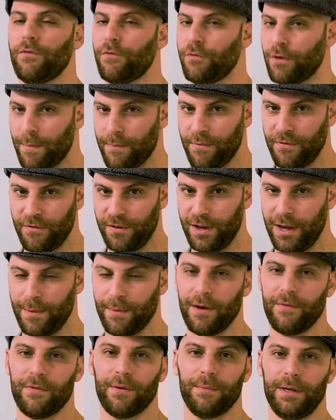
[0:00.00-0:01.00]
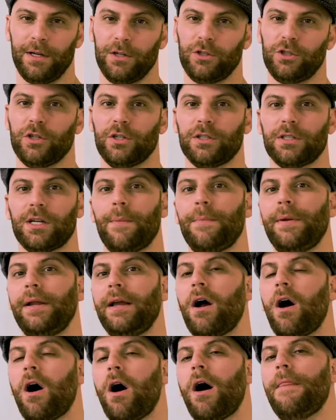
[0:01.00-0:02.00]
from FEMA, from the insurance
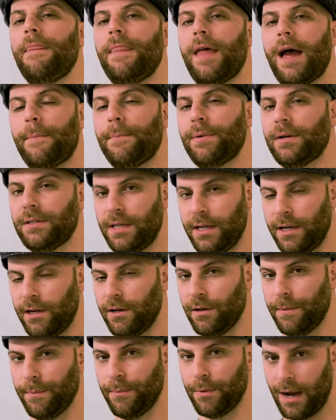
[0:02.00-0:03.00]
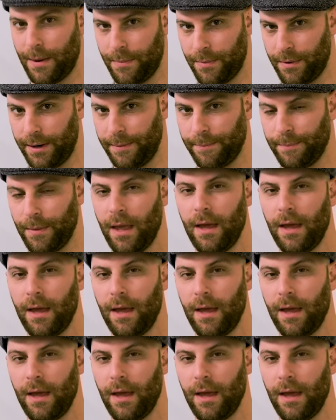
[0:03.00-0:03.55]
company on that particular property.